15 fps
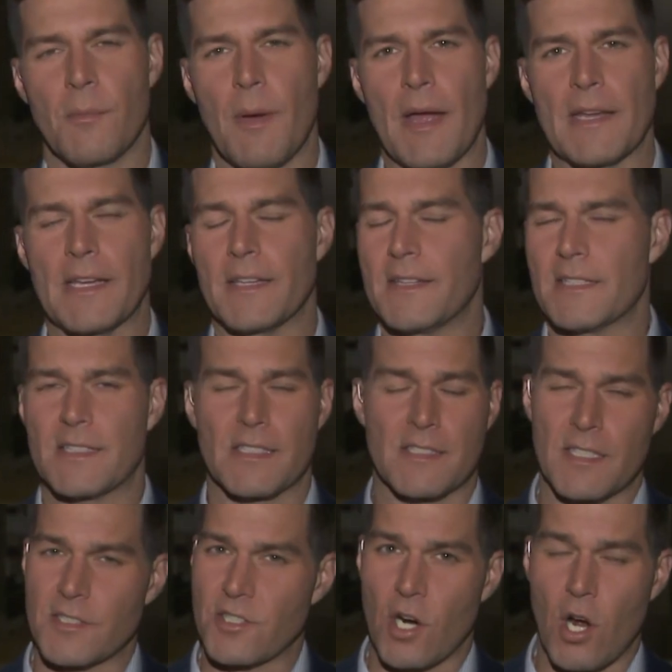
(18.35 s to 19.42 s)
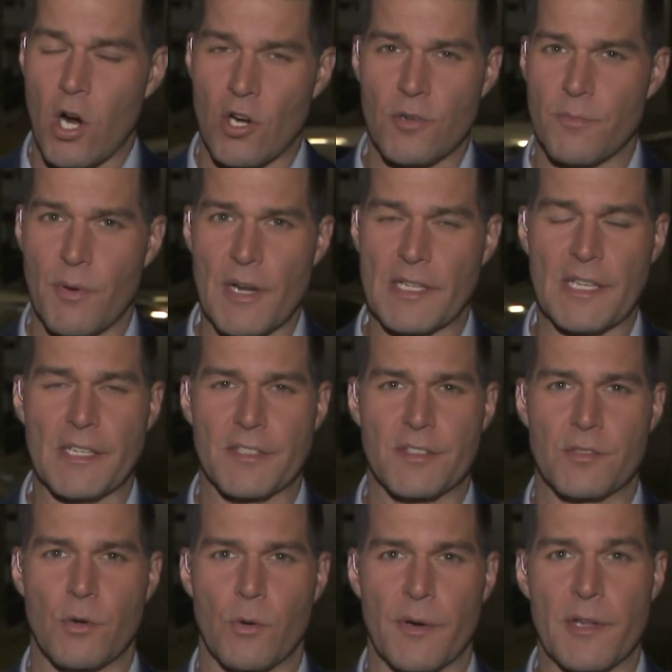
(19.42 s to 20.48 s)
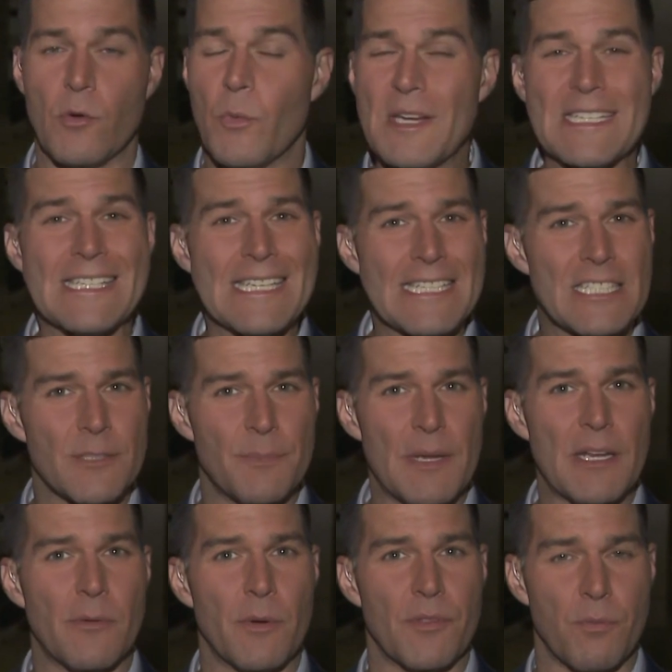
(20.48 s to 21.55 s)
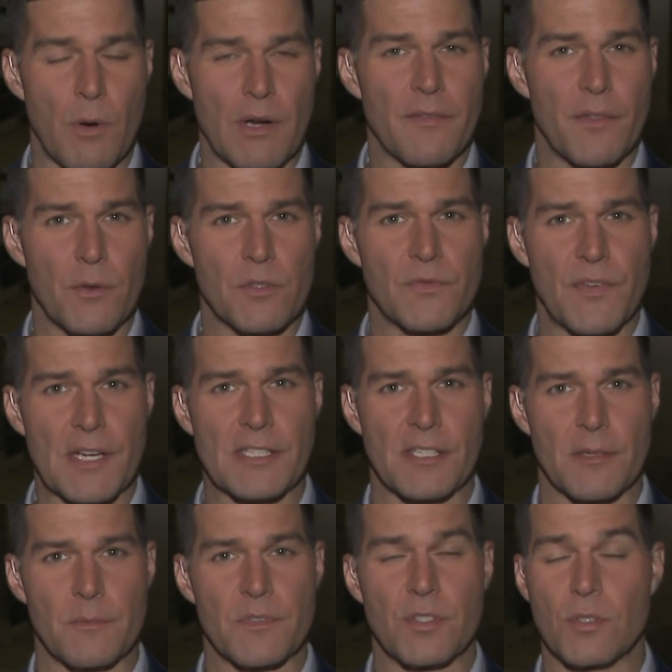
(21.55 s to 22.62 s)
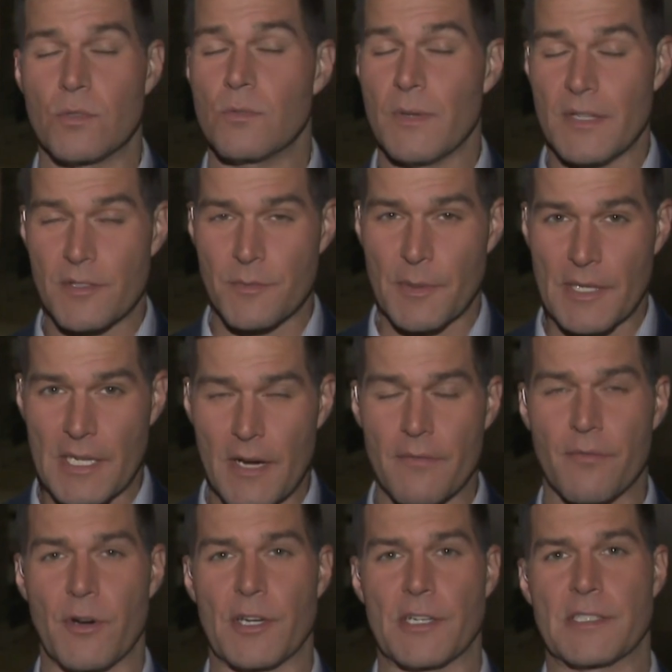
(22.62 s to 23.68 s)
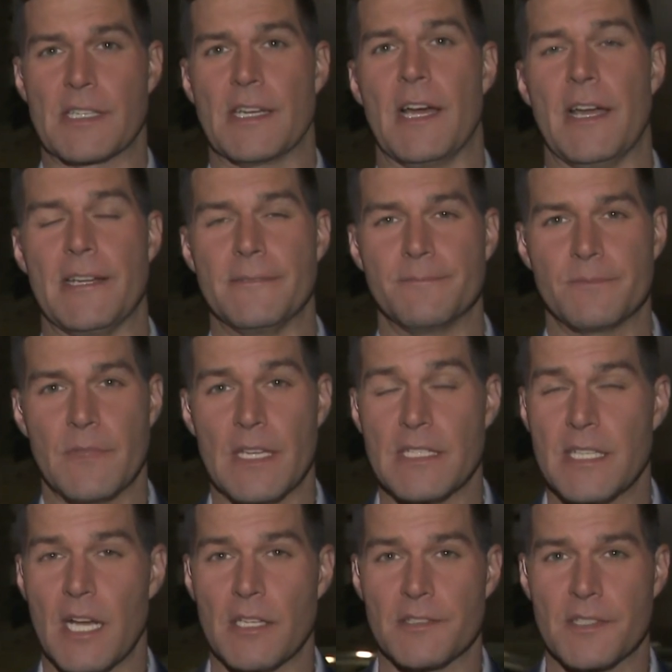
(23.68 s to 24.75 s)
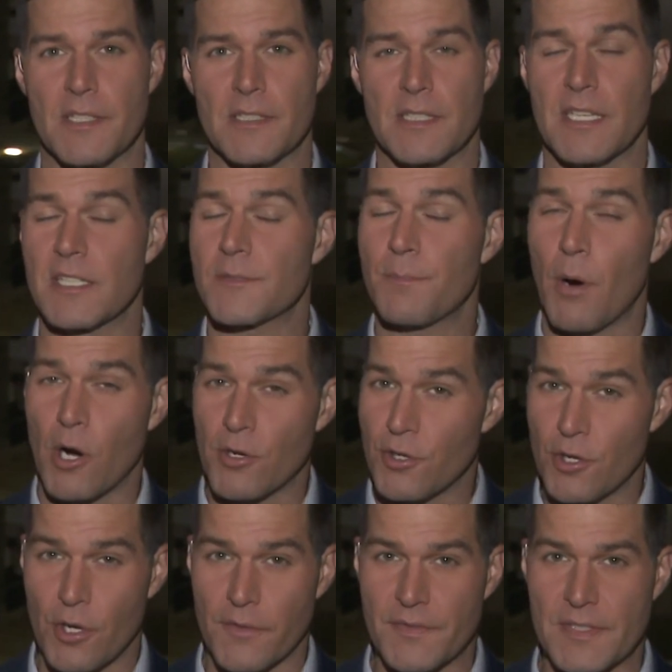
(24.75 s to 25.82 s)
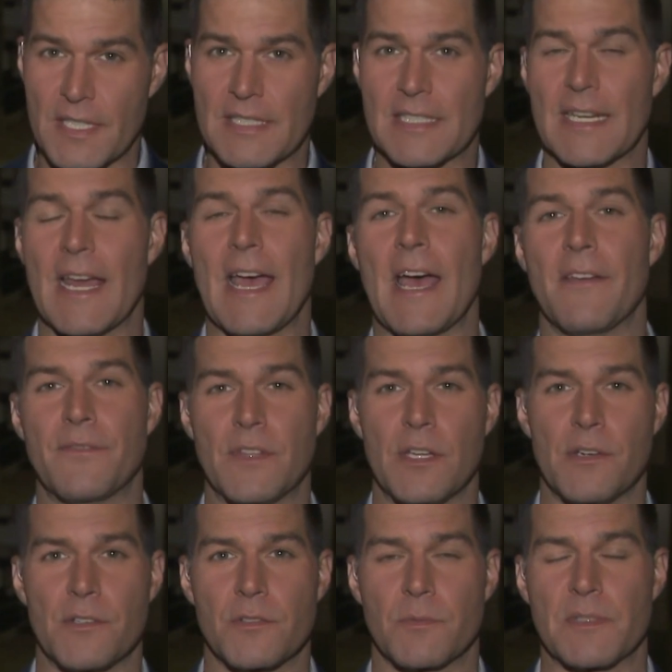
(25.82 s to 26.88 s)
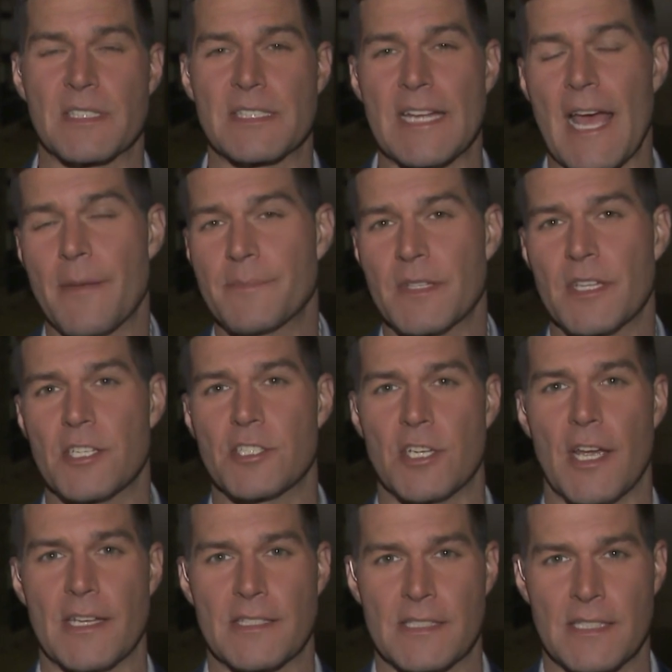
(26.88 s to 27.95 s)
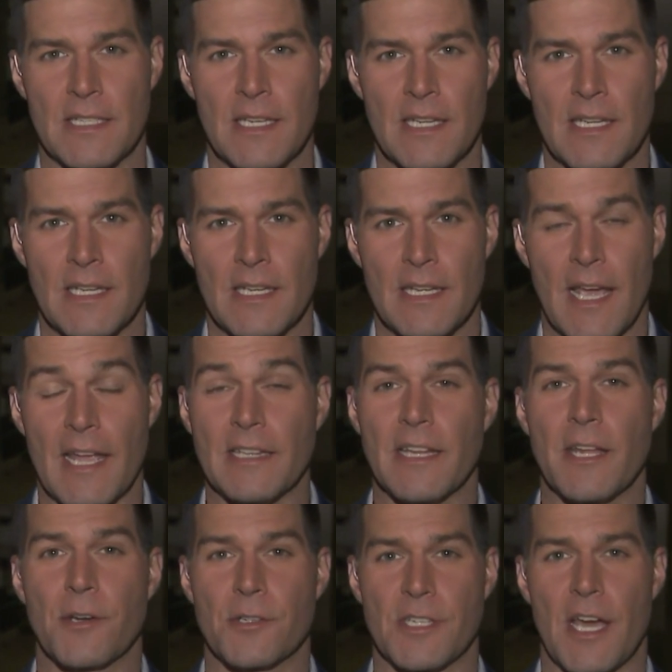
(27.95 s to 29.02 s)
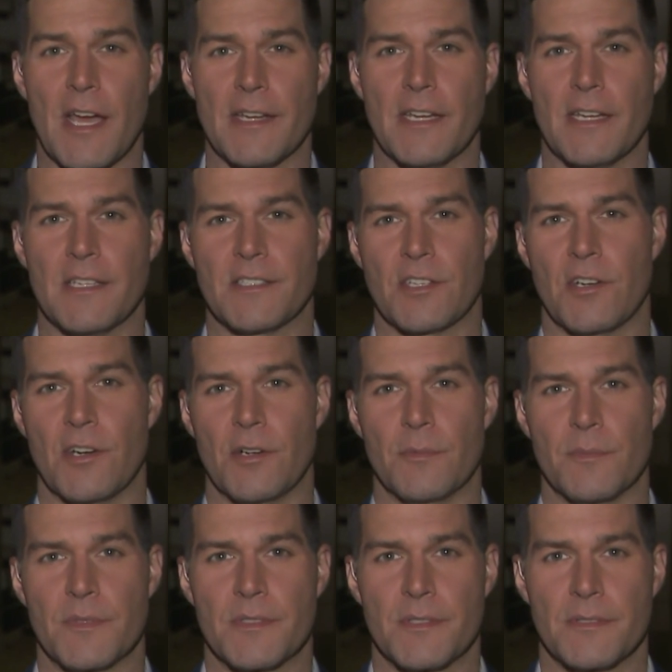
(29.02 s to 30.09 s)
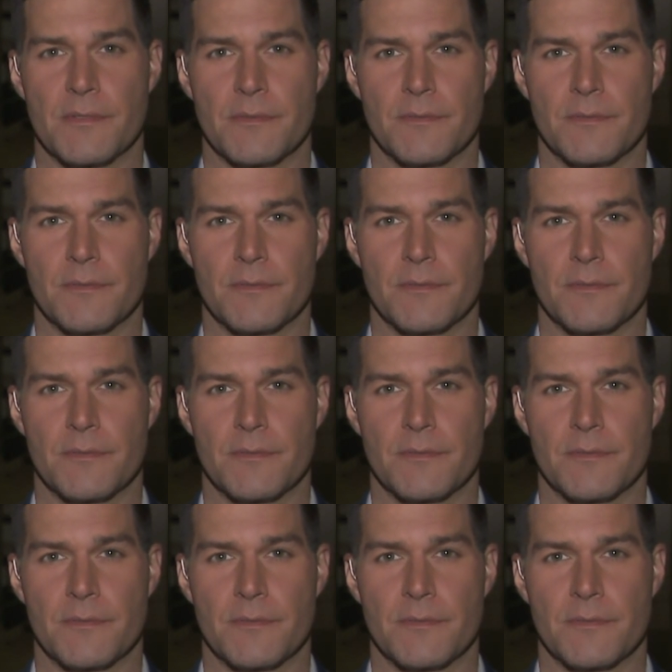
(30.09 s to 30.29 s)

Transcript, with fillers: Micah, this is such a heartbreaking story. We did speak with one of those victims who is recovering tonight. He tells us his partner of six and a half years was stabbed in the chest and later died in his arms.